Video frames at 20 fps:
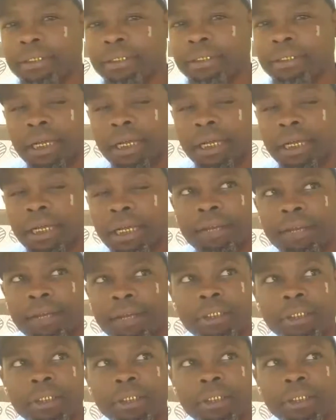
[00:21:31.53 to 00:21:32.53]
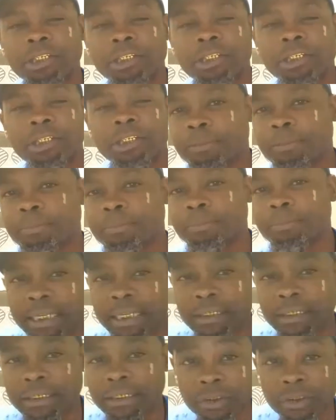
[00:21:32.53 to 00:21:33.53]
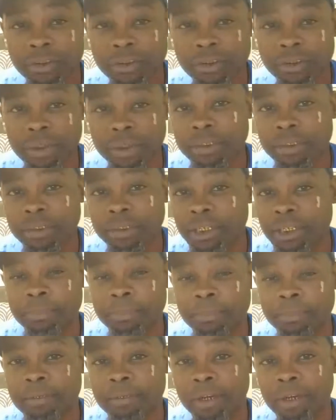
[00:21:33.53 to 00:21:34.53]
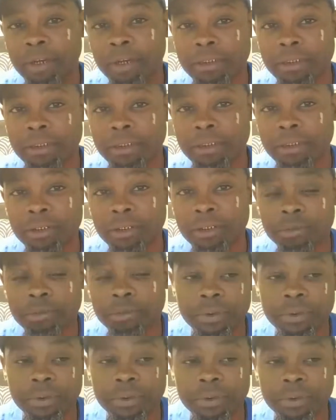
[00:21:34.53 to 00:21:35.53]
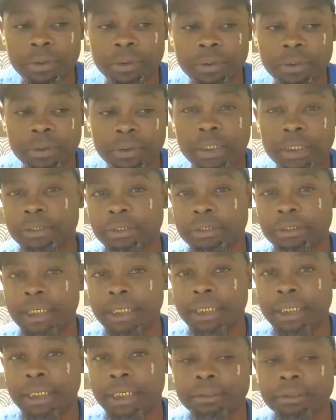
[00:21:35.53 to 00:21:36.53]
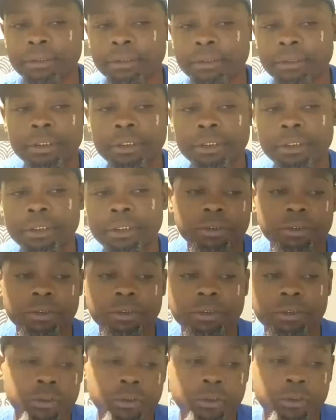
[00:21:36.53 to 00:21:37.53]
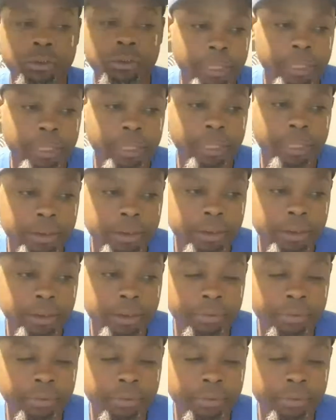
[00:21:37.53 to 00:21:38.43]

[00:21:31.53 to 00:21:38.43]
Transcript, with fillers: I have to look it up. She passed on the 20 something of October a year later. So um, that's